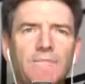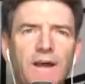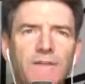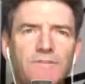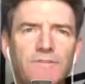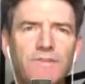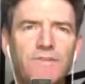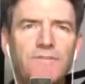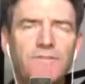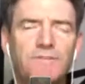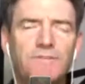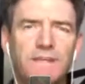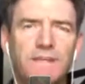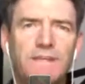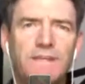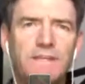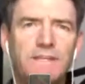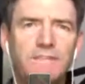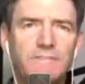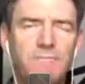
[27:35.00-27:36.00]
The
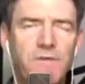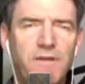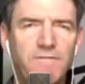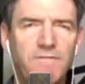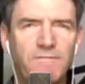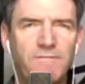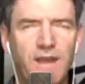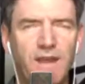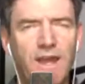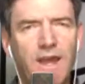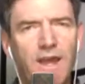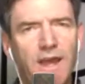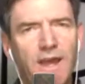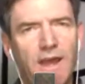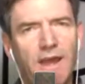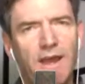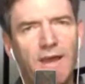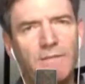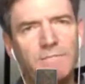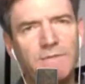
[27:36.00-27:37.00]
things my
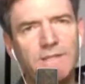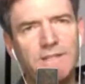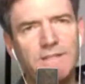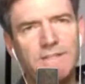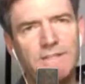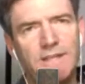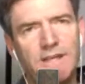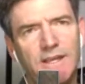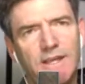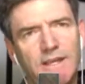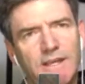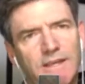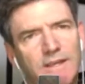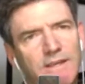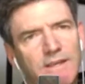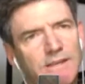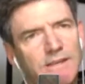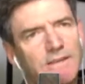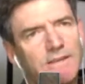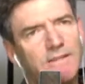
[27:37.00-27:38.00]
family
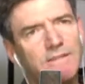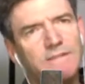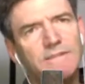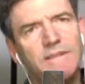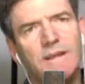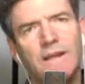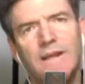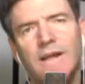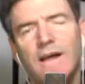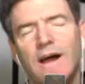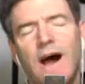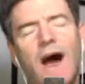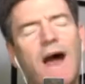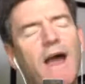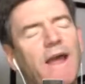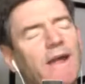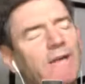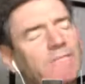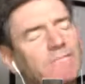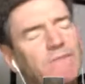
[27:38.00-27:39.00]
did.
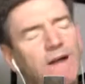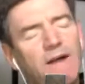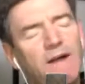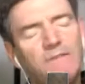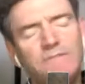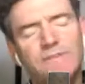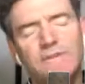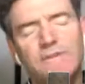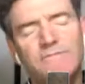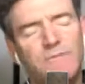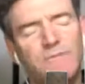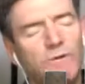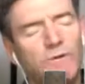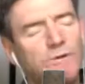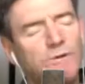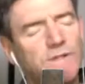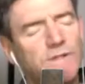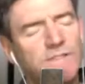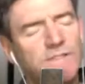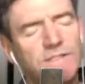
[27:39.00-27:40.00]
I am not the
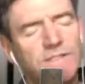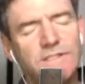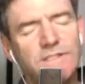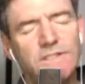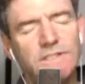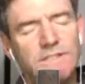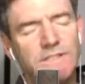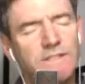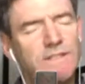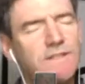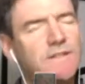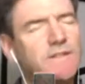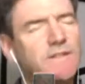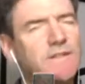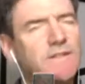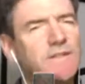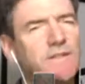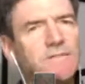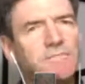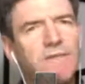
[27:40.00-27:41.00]
voices
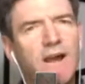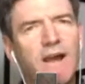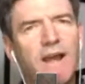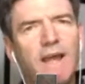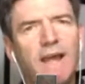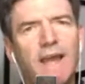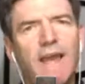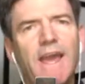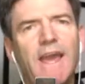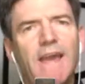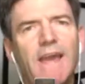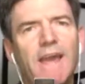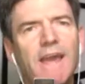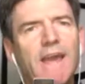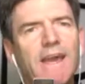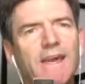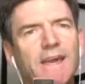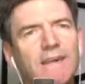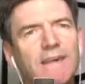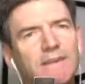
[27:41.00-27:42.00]
in my
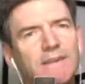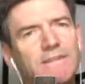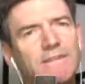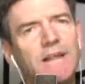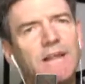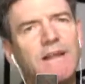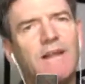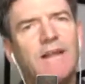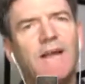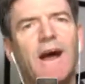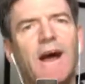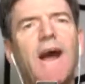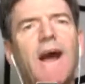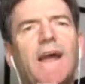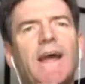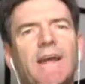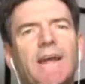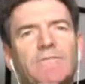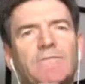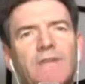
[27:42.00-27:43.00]
head.
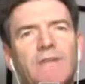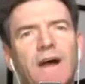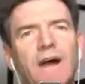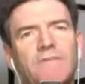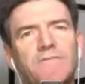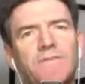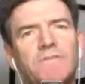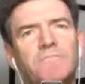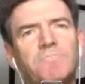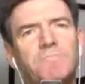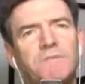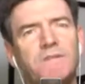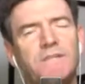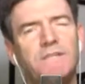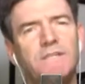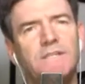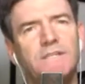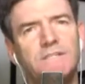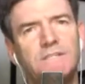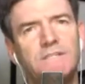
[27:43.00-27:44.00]
I am not the
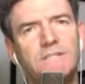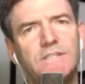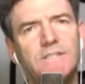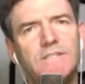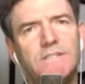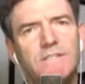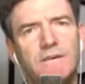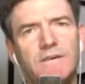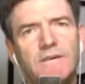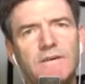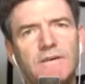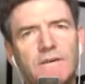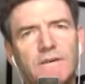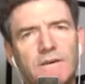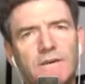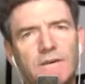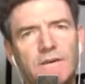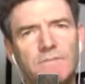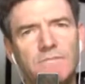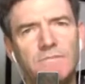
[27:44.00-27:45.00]
pieces
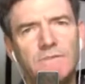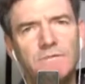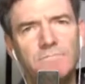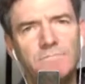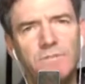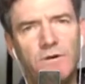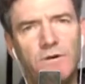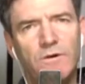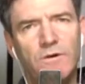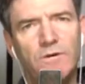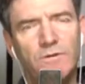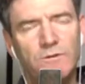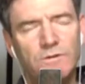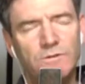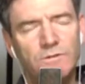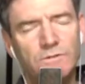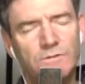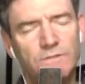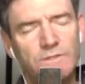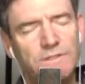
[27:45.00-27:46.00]
of the
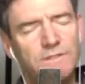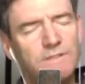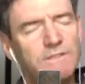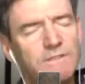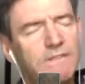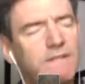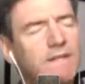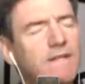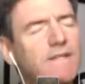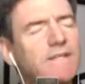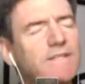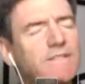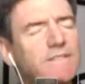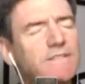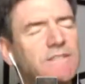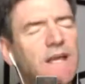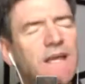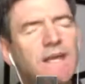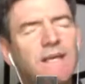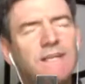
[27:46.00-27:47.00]

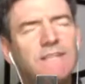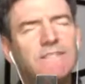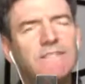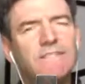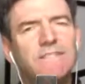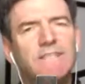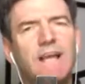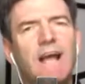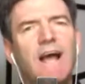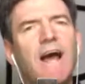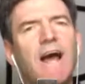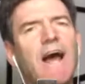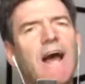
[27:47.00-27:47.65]
brokenness inside.